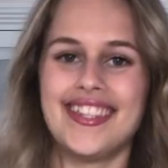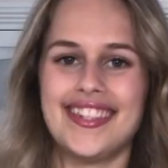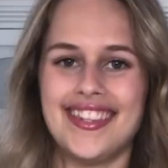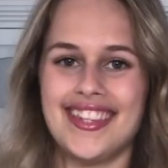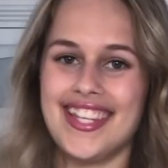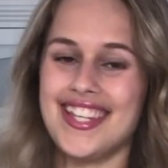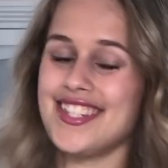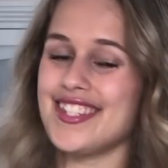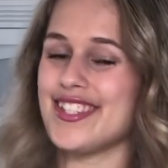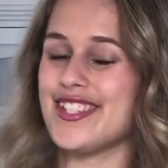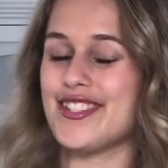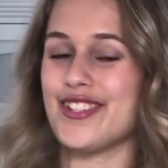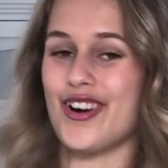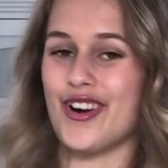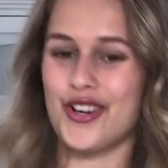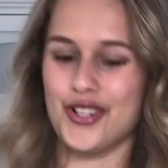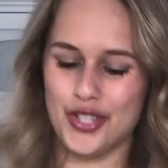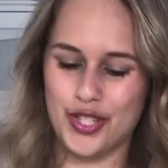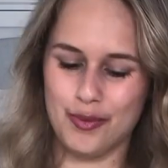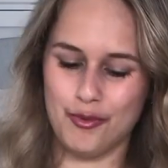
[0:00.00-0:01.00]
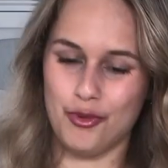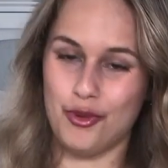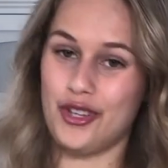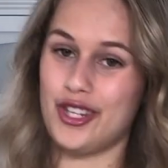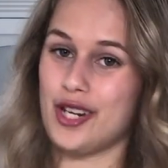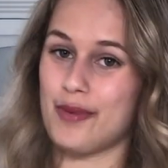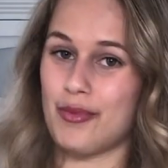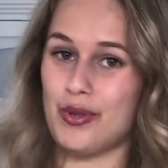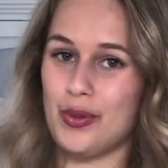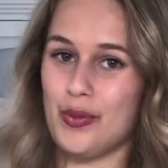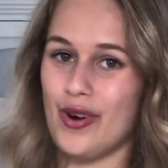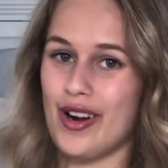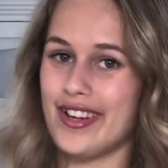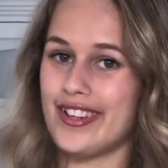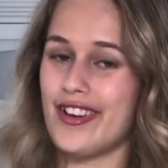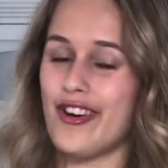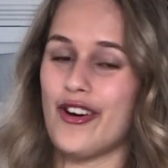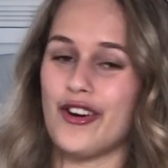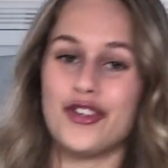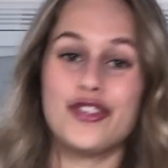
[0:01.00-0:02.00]
This is our smoothie number
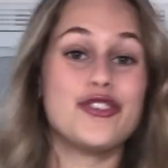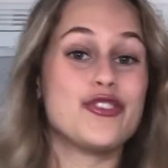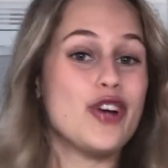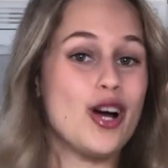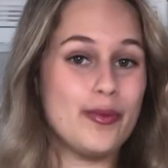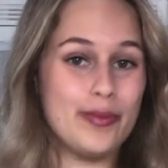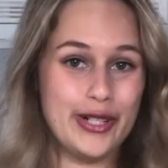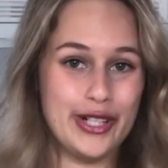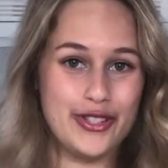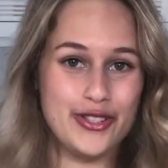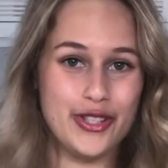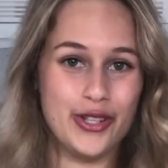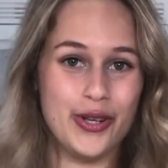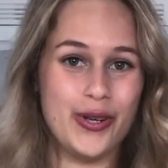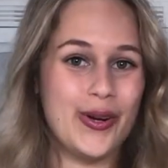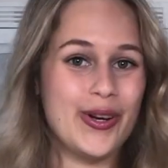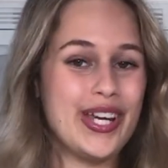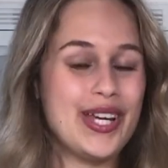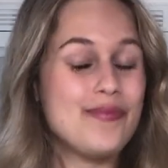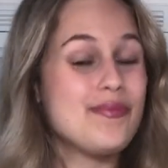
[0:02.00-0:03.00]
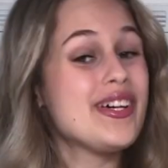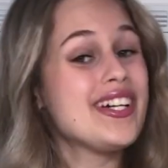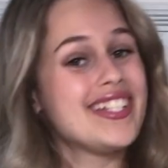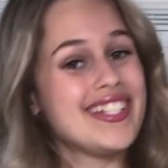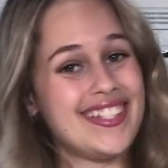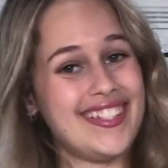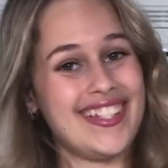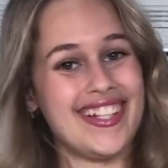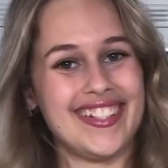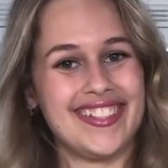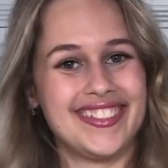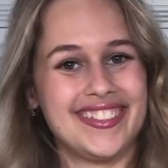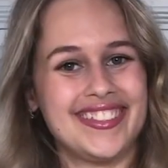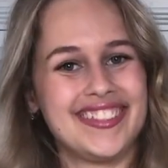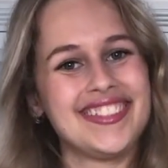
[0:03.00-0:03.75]
1, our strawberries and cream, done.